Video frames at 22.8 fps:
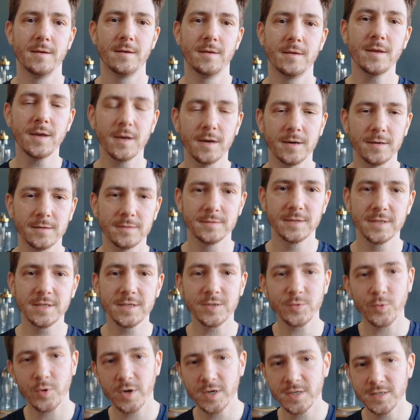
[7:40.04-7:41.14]
Yeah, this is
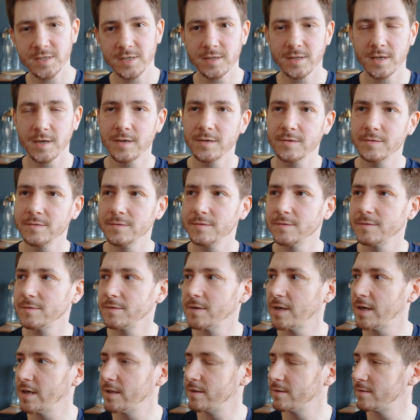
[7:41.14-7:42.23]
where I sit down
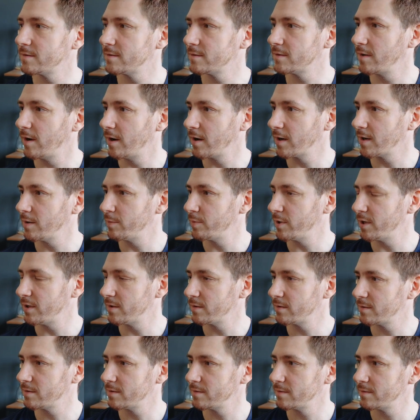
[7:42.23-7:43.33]
and talk
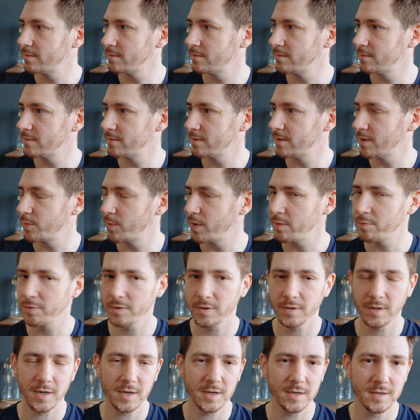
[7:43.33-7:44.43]
about the
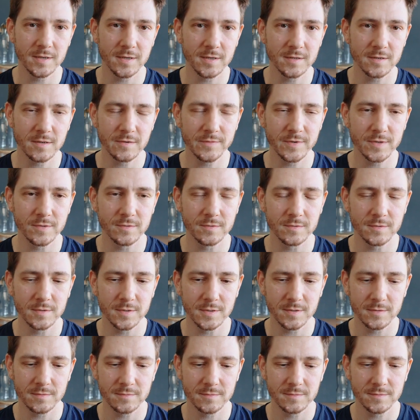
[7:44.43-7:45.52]
people I interview.
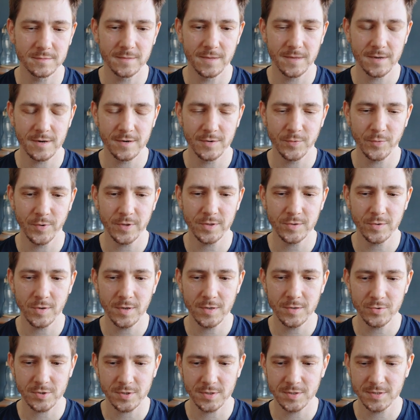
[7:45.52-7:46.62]
I don't know, what do I
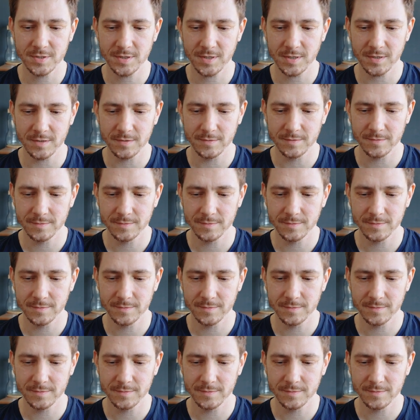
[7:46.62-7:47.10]
usually say?